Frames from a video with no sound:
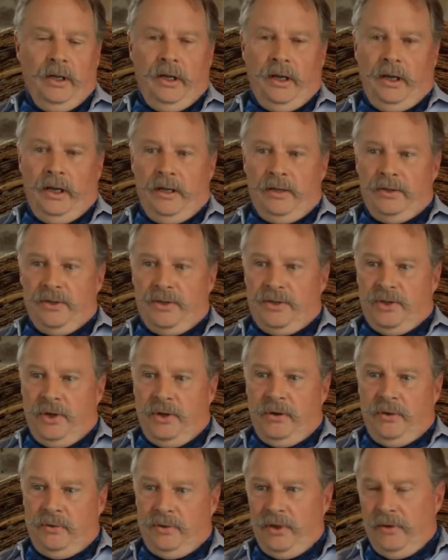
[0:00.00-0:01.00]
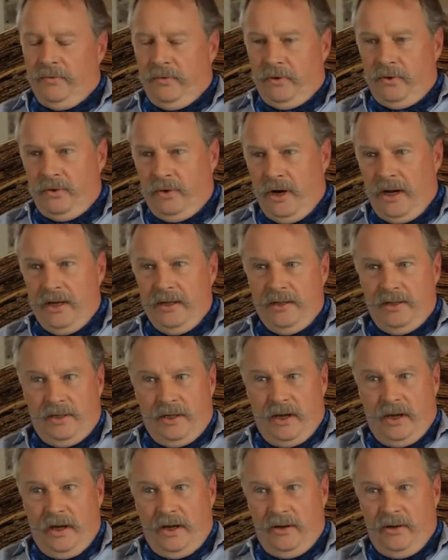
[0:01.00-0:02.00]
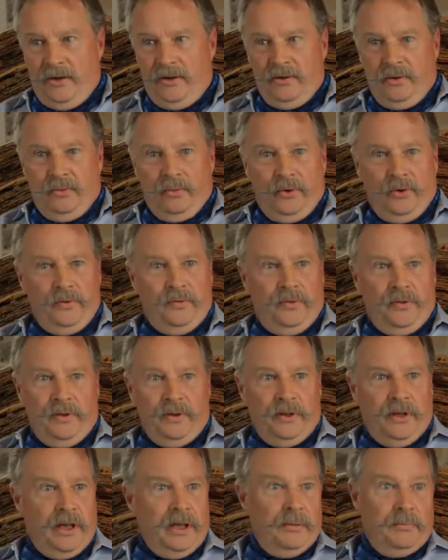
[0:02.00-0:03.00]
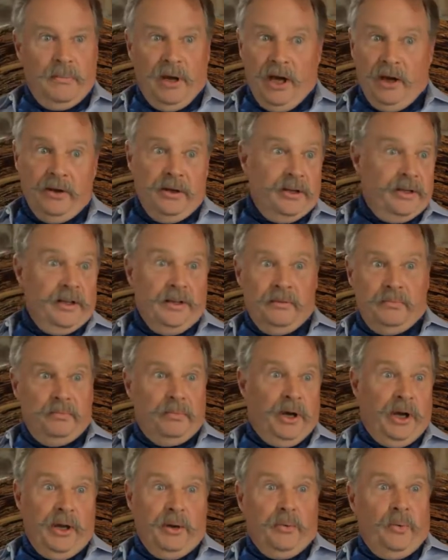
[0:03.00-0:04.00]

And so different trades got on the roof and they mounted it by